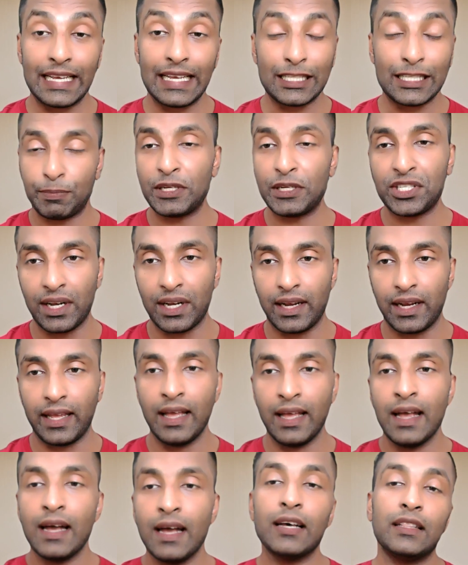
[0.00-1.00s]

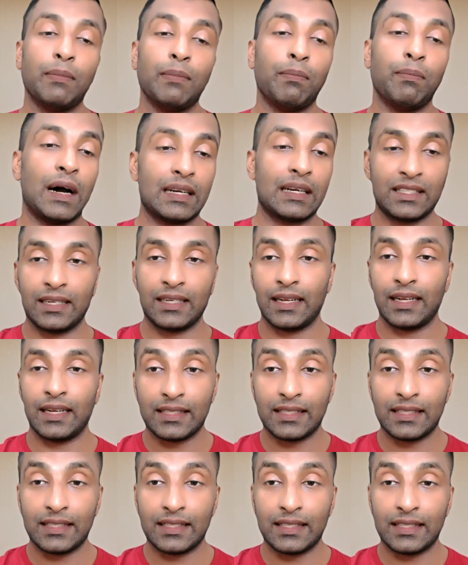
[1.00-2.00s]
especially the
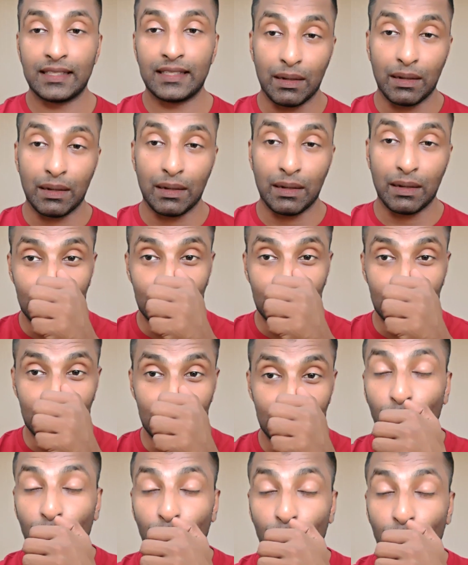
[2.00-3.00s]
marginalized communities who
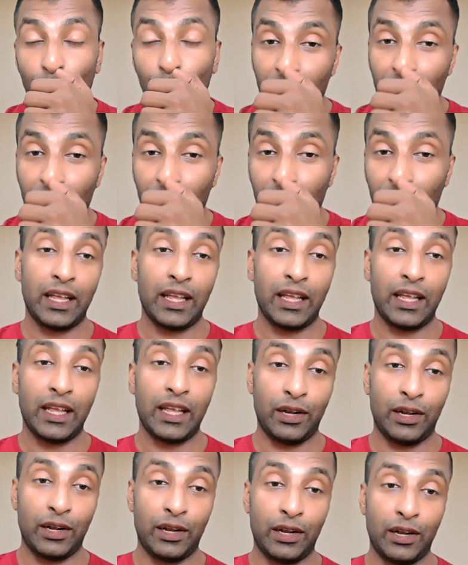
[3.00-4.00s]
often got
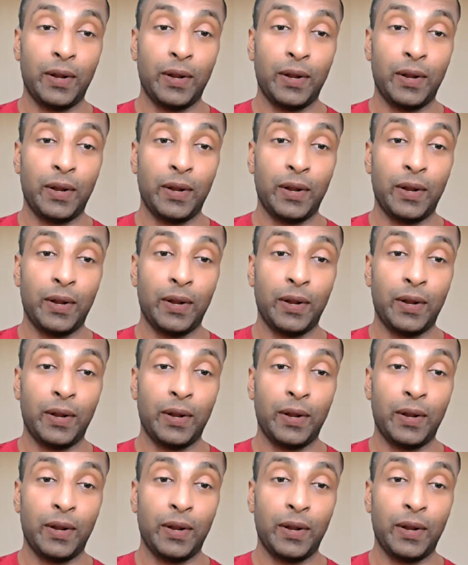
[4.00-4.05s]
ignored.